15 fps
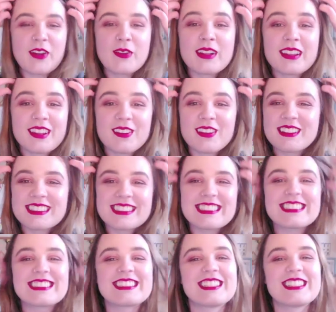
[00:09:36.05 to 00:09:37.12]
I really
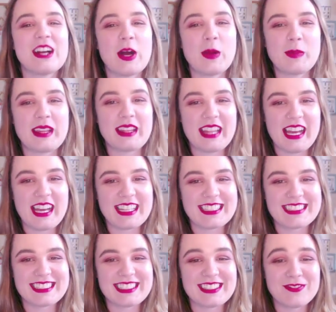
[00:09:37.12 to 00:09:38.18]
wanted it to not be that,
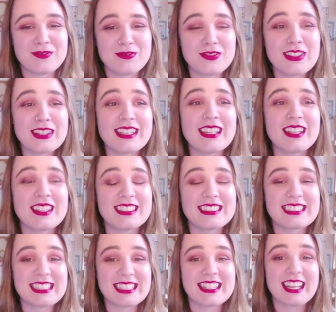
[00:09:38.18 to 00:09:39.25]
because I really
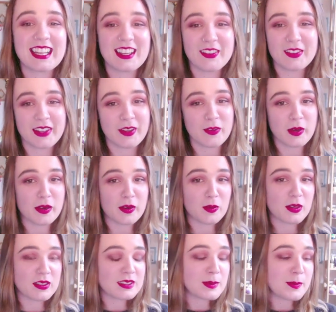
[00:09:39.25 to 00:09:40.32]
did like how lightweight
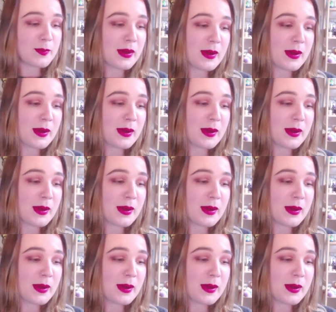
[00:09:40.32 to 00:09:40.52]
it was,